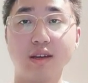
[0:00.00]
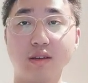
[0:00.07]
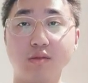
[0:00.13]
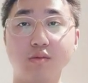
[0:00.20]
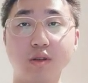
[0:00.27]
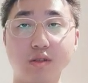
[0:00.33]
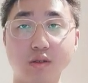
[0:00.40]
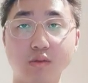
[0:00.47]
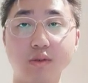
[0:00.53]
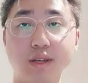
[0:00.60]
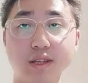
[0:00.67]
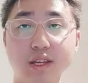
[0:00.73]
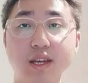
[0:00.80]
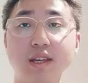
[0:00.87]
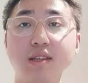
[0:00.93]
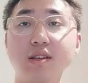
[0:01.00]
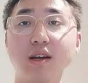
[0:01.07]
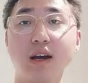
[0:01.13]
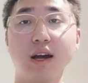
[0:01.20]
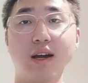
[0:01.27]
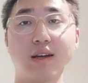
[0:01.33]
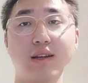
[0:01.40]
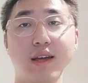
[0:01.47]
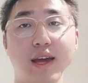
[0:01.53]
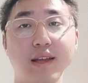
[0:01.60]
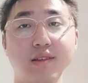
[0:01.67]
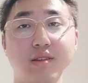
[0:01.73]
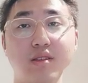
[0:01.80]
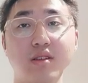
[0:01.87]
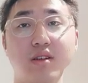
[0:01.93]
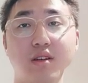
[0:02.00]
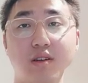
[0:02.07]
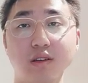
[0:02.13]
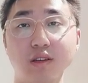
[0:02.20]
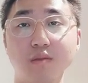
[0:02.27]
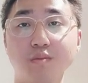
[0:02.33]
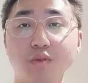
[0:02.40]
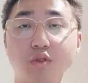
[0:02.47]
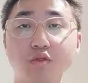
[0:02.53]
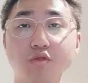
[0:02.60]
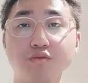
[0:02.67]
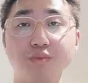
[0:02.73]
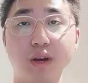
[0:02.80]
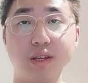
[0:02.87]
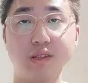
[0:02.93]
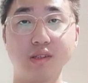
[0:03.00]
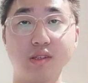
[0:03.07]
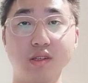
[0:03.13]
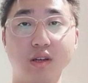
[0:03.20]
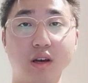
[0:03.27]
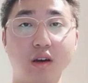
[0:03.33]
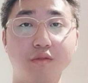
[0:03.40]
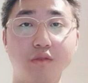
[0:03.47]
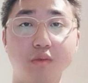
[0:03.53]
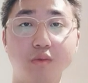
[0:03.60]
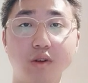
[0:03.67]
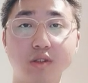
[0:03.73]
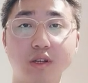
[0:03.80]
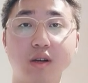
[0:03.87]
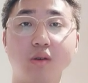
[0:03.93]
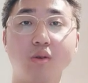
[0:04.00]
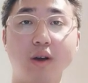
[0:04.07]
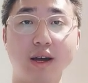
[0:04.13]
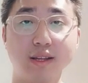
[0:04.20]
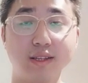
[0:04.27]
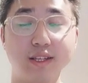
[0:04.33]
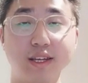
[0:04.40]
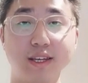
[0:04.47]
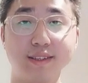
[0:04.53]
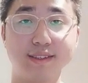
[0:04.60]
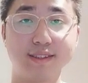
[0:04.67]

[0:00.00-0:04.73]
restorating and improvement of water quality.